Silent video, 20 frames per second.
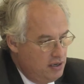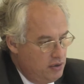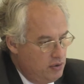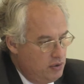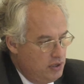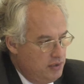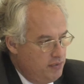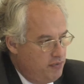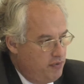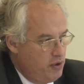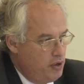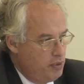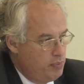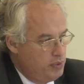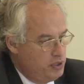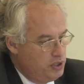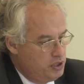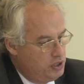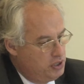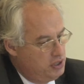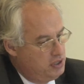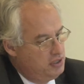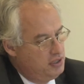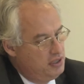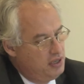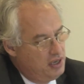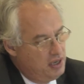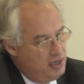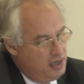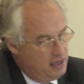refurbished
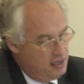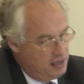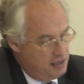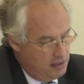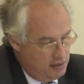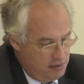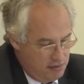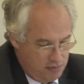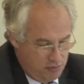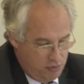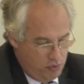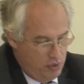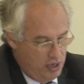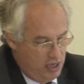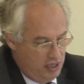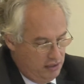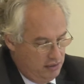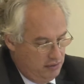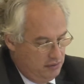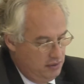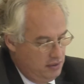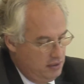in, well,